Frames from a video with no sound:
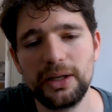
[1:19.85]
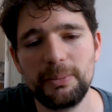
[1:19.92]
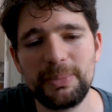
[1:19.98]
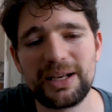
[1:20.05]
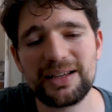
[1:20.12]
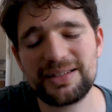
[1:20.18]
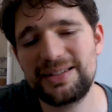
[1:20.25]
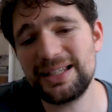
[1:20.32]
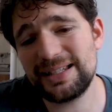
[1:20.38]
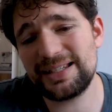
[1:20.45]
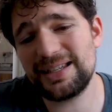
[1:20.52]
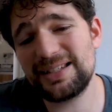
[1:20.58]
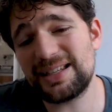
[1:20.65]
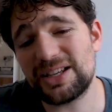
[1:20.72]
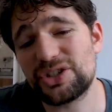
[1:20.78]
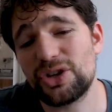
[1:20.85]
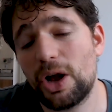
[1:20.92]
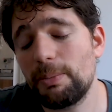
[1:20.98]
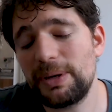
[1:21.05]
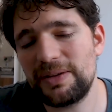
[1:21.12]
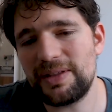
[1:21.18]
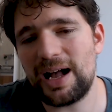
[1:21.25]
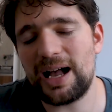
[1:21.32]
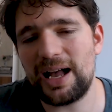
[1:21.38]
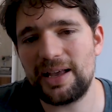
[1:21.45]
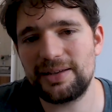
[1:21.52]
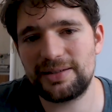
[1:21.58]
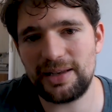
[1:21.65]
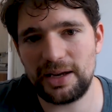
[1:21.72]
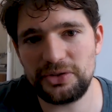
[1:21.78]
Because this is a zombie
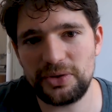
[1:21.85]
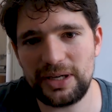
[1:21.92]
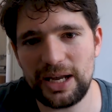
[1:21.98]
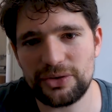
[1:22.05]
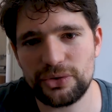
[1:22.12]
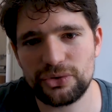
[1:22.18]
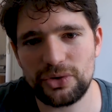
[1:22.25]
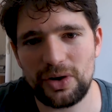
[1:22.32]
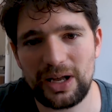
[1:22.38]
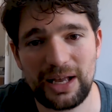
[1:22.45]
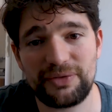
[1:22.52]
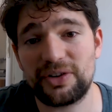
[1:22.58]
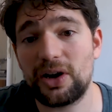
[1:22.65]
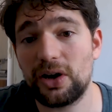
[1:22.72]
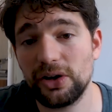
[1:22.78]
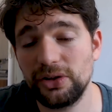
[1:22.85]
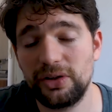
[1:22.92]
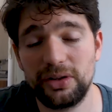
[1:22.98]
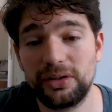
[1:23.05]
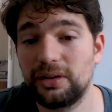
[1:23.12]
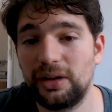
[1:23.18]
dies and you get to draw half a card